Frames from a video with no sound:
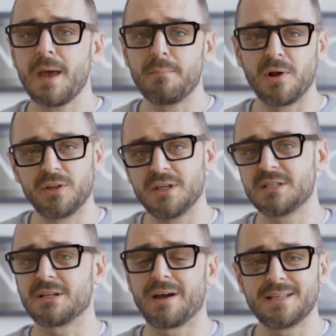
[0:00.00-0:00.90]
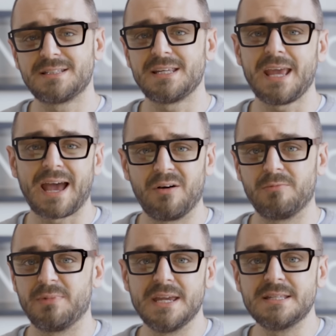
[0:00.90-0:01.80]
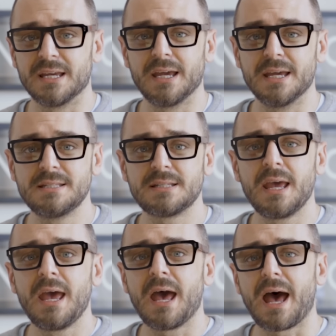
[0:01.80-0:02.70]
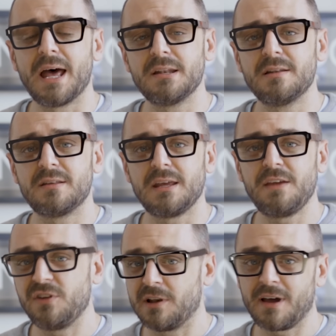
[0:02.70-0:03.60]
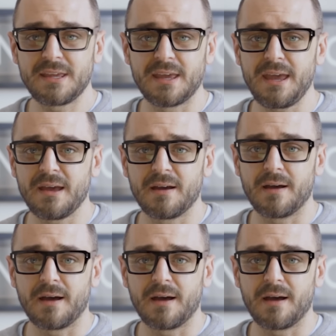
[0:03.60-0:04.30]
building your site and see how easy it is. And if you like it,